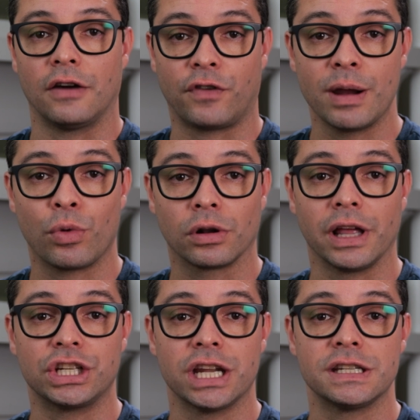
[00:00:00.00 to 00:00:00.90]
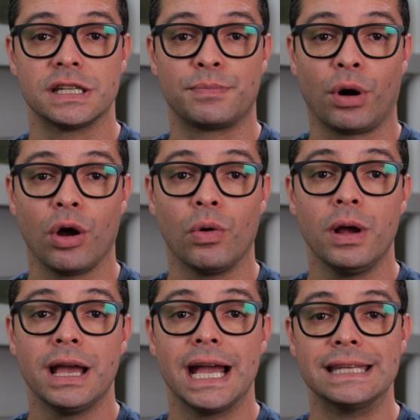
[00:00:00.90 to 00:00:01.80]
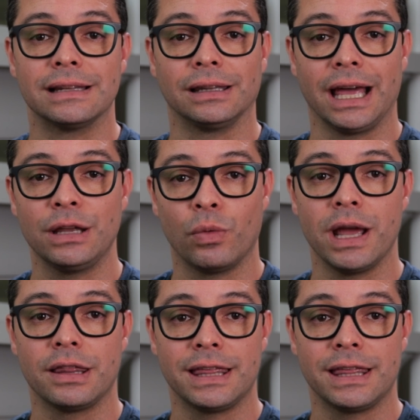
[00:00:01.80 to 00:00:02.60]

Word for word: A framework like Genesis Pro is a lightweight